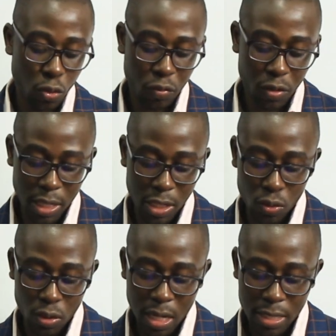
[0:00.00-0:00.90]
of financial
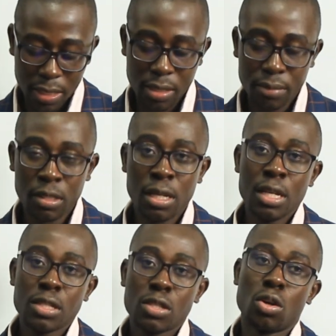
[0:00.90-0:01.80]
assets.
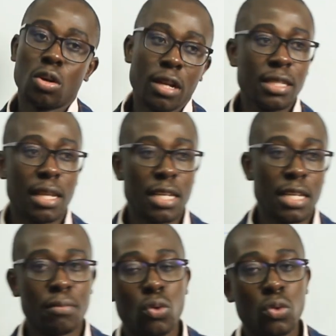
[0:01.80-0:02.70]
So in our next class,
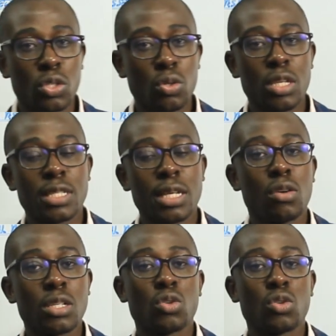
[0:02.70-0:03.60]
my good students, I want
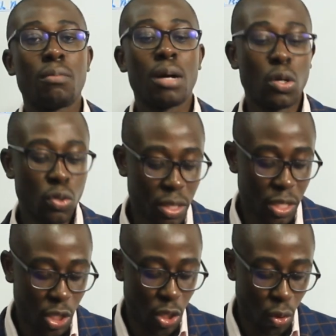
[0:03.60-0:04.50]
us to talk about
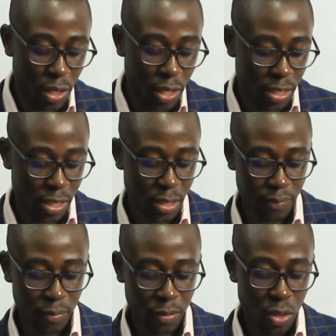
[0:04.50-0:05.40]
theories
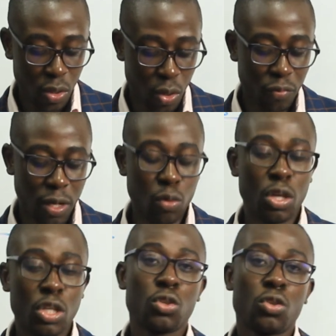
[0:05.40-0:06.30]
on
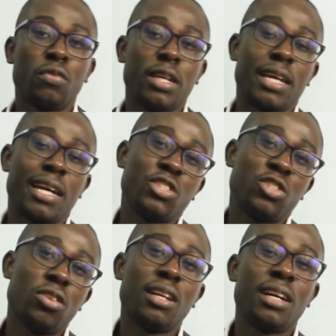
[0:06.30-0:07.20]
valuation of
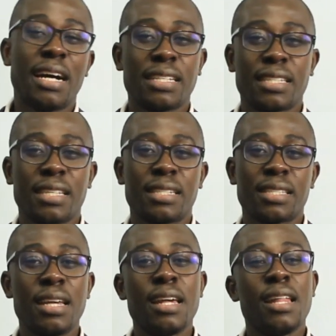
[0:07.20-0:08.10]
financial assets.
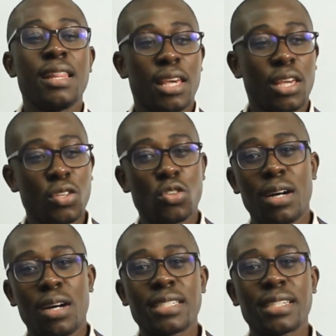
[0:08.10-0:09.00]
Thank you so
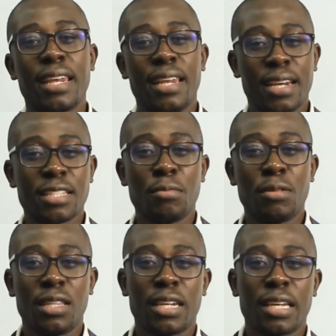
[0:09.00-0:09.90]
much, and let us meet in
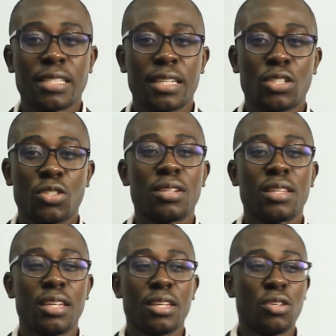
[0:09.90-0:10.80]
the next session.
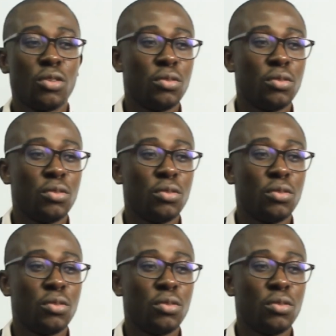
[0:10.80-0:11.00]
Thank you.